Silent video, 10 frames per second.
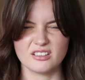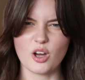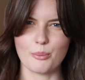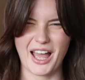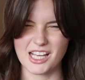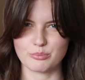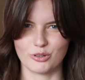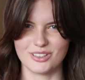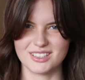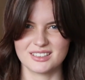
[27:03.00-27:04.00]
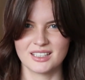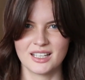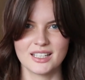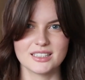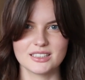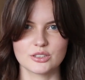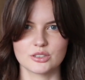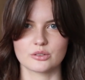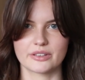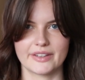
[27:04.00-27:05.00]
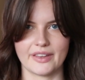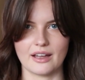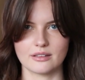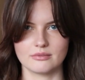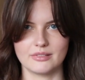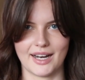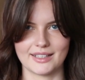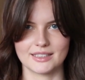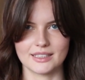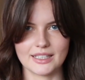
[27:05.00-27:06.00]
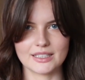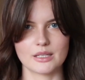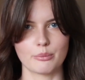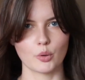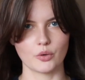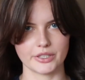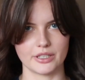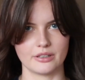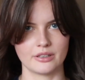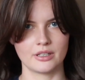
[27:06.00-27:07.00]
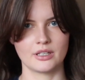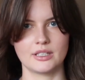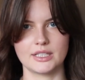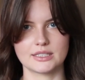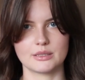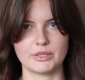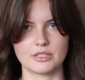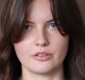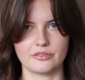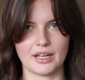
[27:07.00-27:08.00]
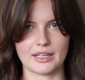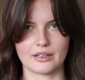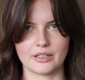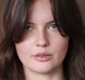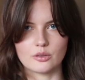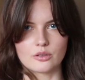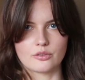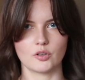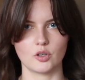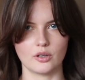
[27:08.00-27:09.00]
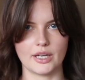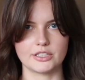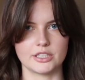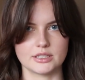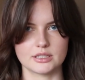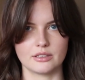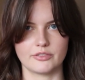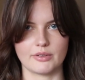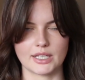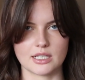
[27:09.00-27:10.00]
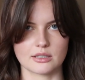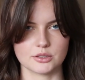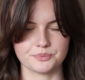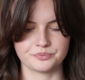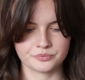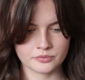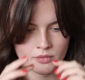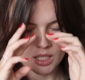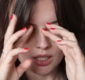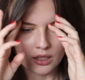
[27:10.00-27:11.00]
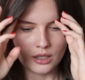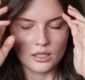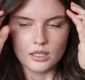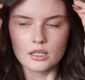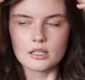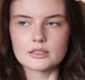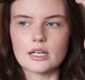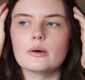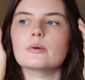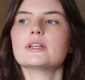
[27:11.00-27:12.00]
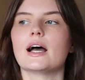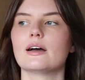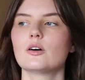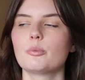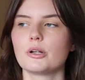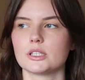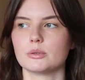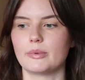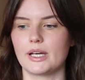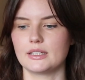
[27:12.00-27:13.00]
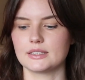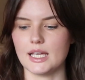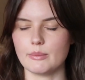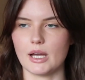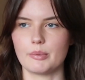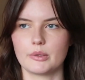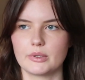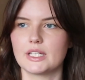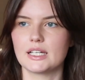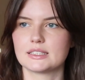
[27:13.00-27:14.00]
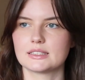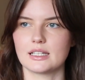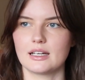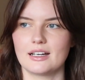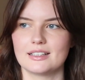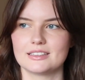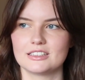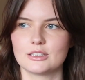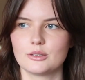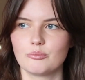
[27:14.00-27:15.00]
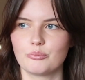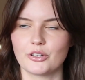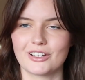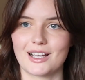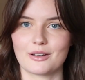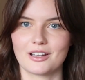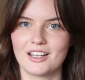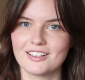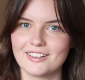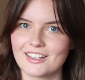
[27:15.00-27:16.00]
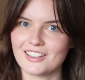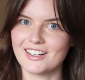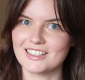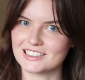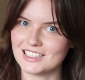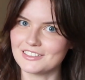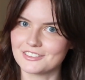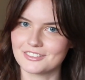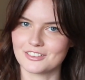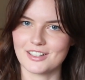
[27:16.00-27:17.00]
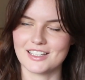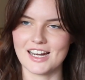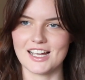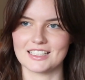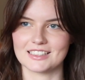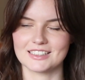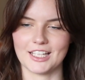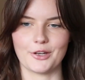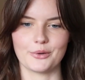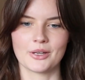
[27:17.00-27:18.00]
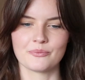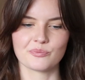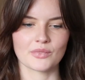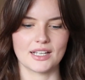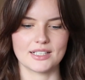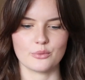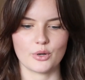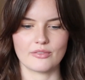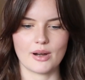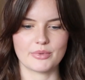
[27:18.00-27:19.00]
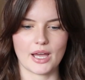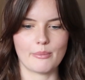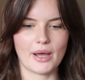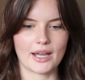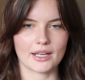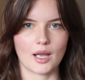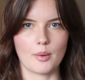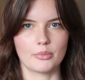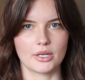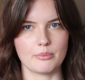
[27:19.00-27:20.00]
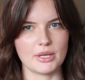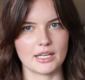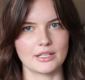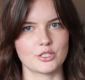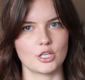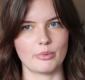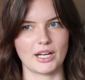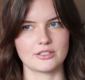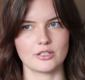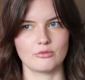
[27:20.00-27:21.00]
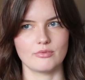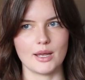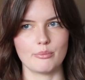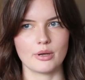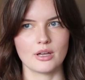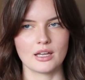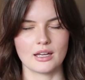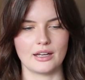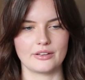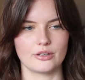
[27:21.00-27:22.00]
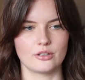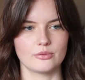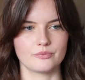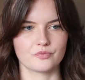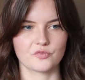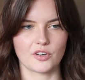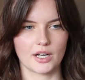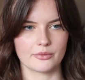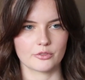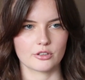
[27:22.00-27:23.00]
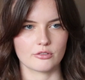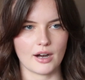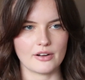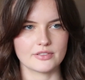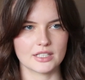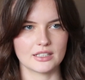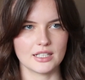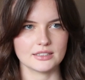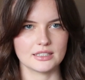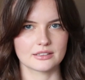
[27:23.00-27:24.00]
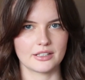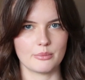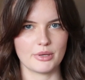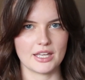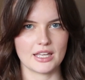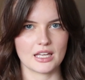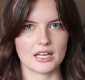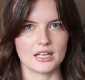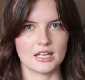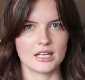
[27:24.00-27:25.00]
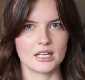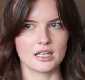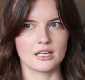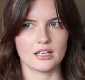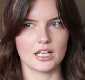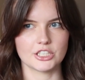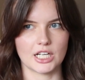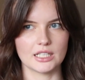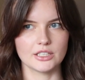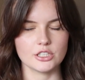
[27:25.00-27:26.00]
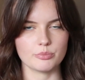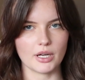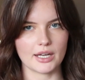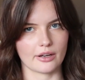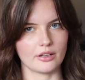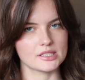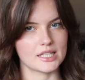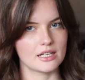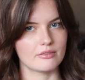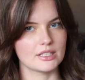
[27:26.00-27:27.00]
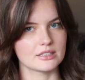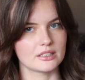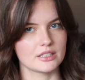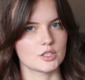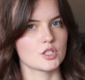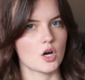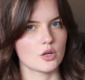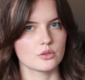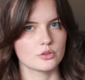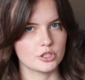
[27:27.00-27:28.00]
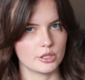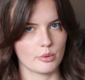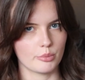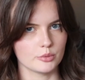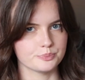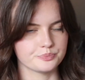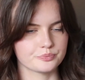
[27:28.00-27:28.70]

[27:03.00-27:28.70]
Not a mess, but it doesn't look that nice. It needs the border. It needs to be sort of anchored at all 4 edges of the rectangle. So yeah, it all pulled up a bit, and the same happened with this, but the neckline itself was really nice, so I didn't want to rip that back. But it being in 2x2 rib, I thought, right, grafting this is going to be a challenge, but I can't see any reason that it's not doable.